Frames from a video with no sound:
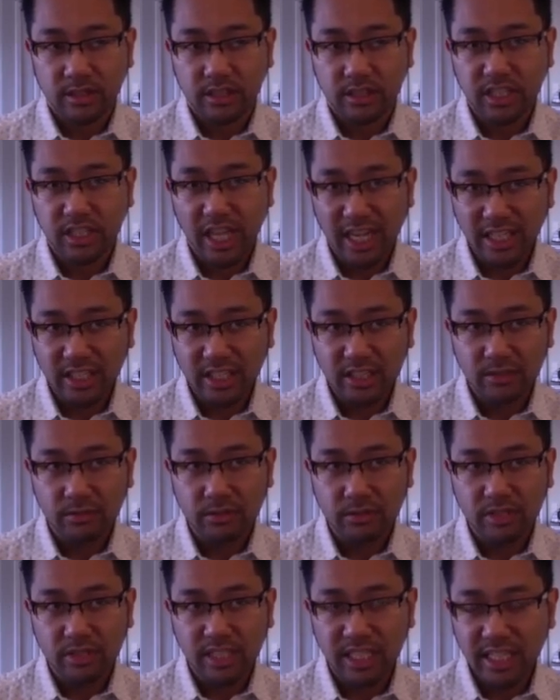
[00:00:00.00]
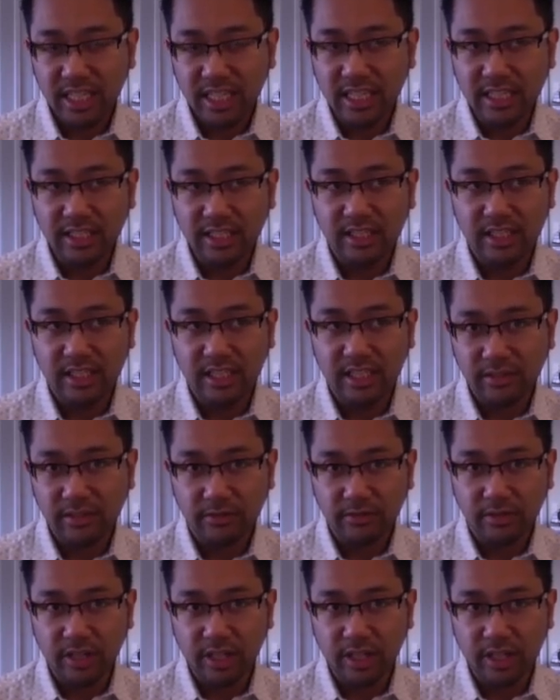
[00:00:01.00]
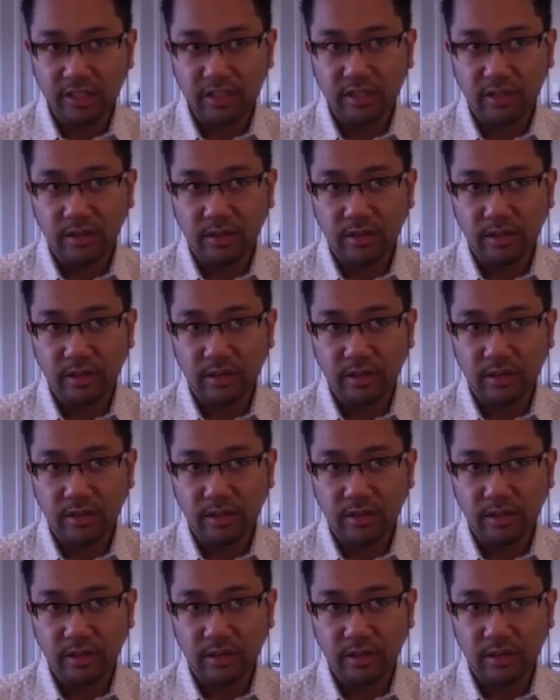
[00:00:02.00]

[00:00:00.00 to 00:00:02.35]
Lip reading: change in routine is different,